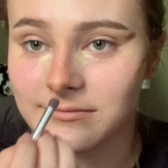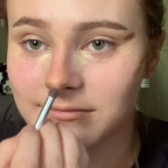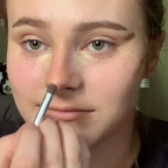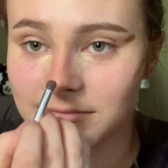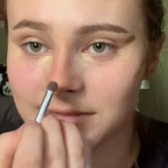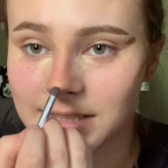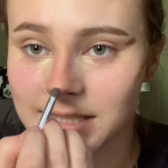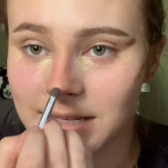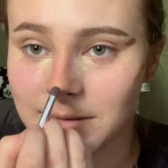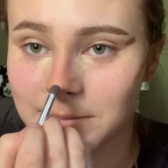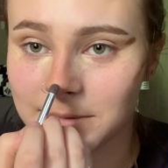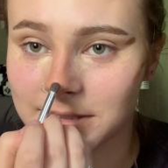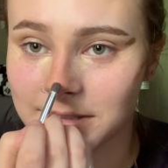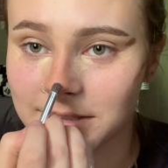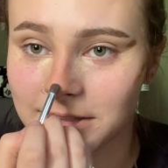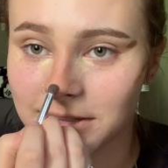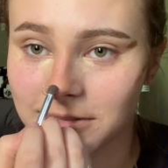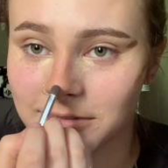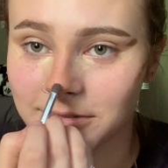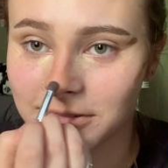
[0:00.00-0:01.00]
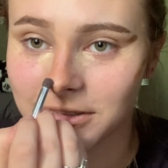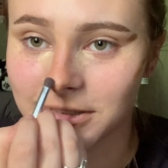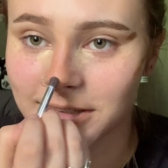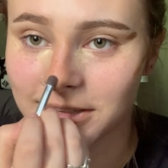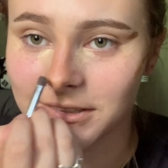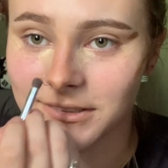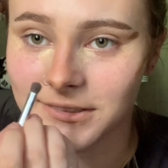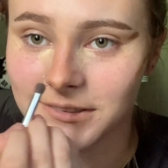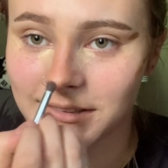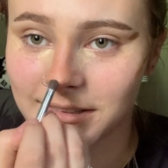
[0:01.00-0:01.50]
seems different.
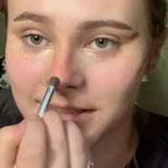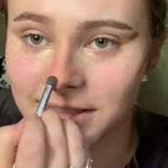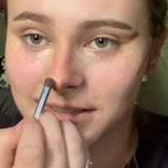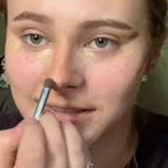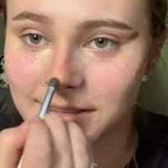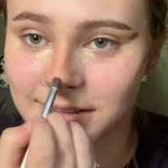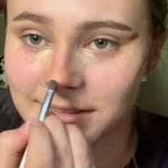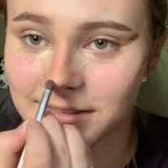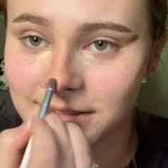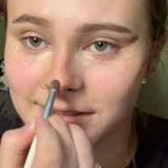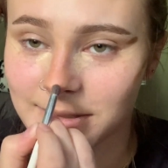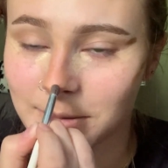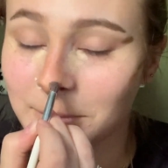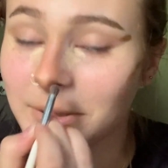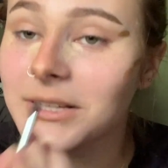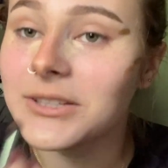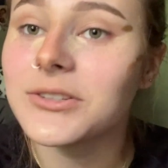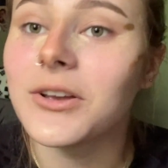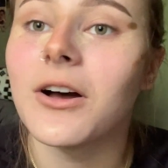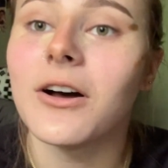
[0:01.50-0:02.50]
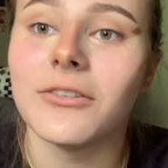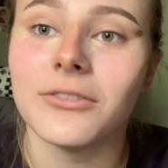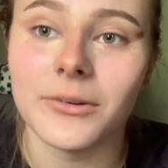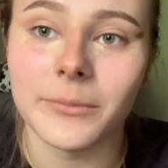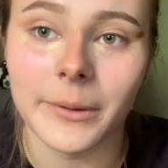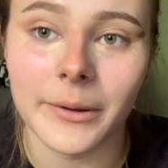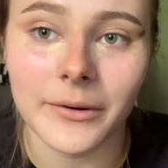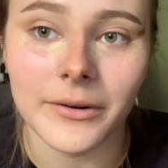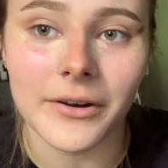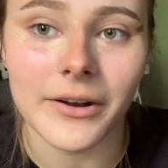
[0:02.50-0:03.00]
Like, something's off
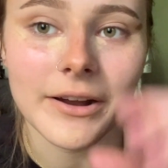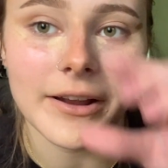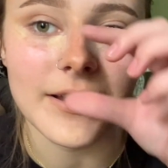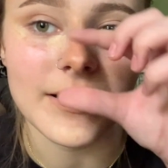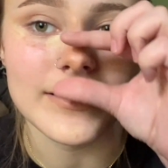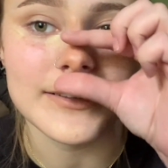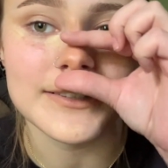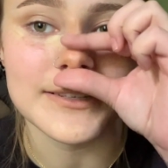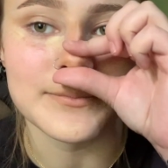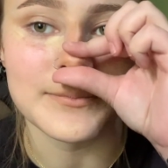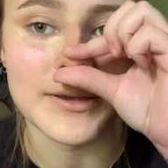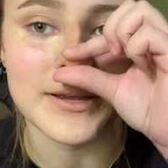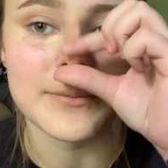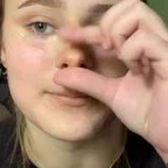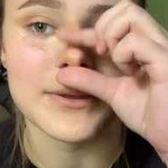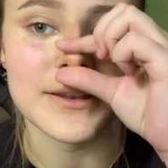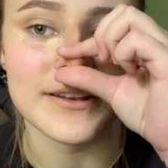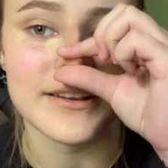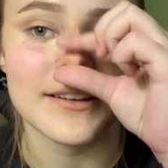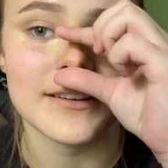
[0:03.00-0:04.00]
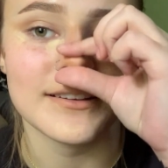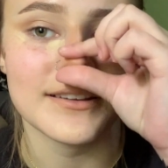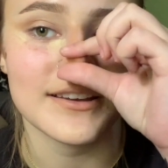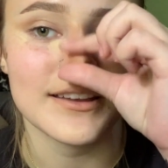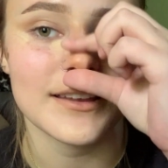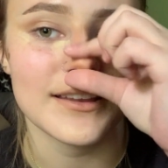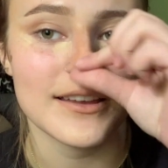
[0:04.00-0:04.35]
about her, I guess, in my opinion.